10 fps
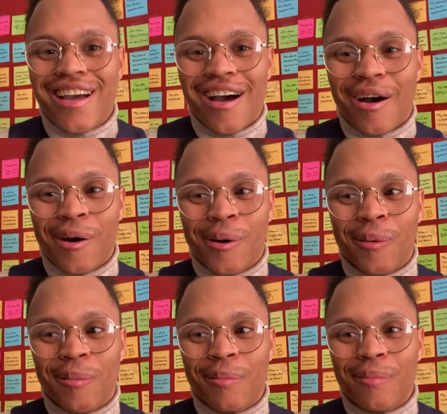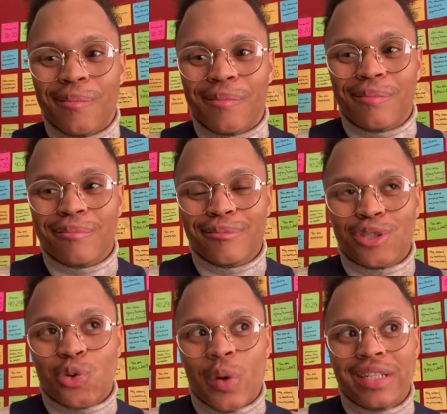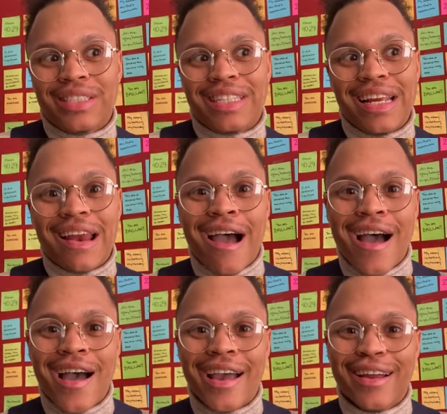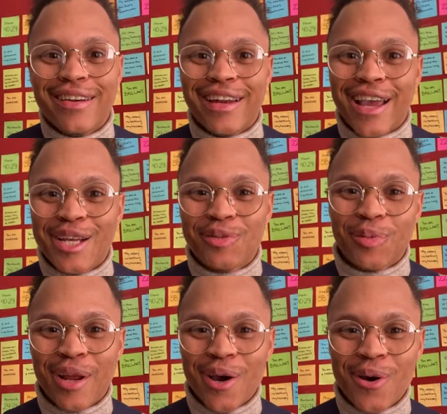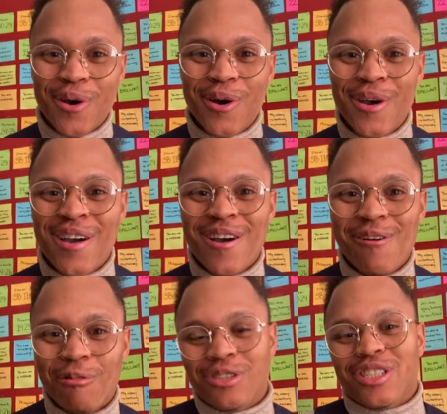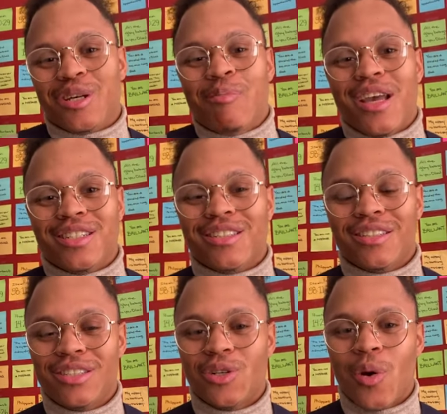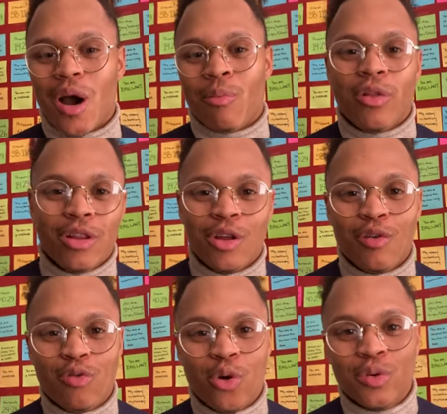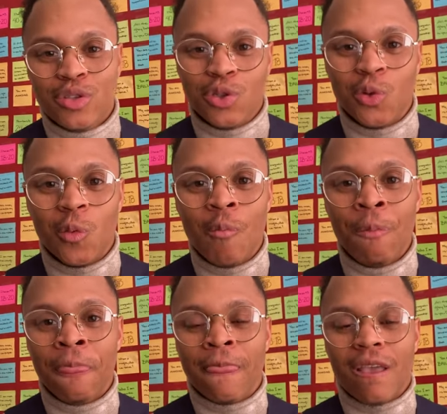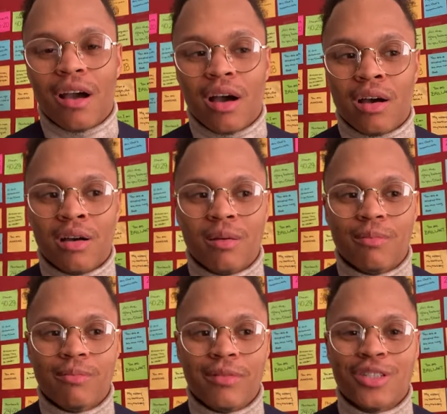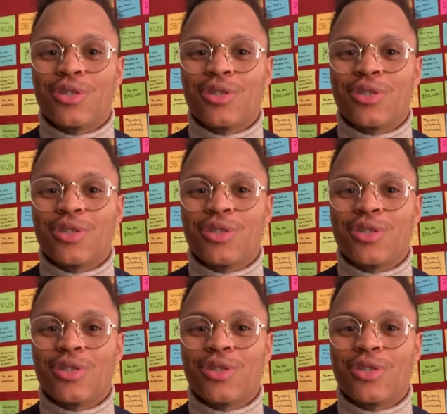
Um, 29 days from now, which is amazing. So I'm really looking forward to um, this